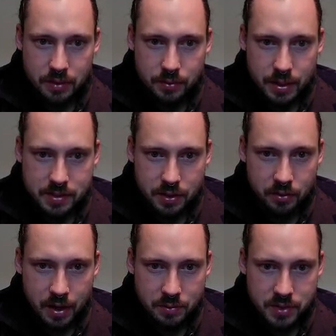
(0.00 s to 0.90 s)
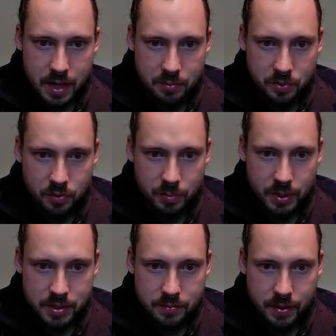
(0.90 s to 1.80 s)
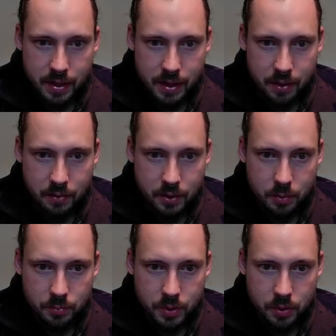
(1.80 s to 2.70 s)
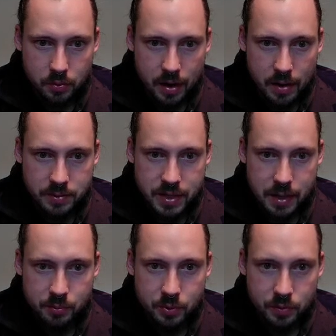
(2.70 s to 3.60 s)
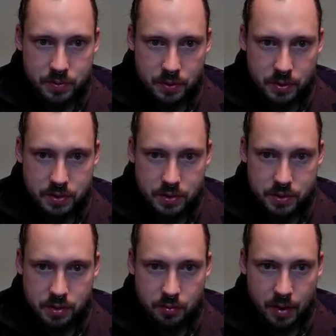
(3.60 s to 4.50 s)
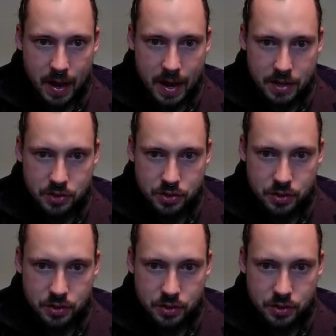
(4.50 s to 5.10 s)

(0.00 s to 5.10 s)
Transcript: he has a ground type move, but let's find out. Nope, no ground type move, so let's just Thrash.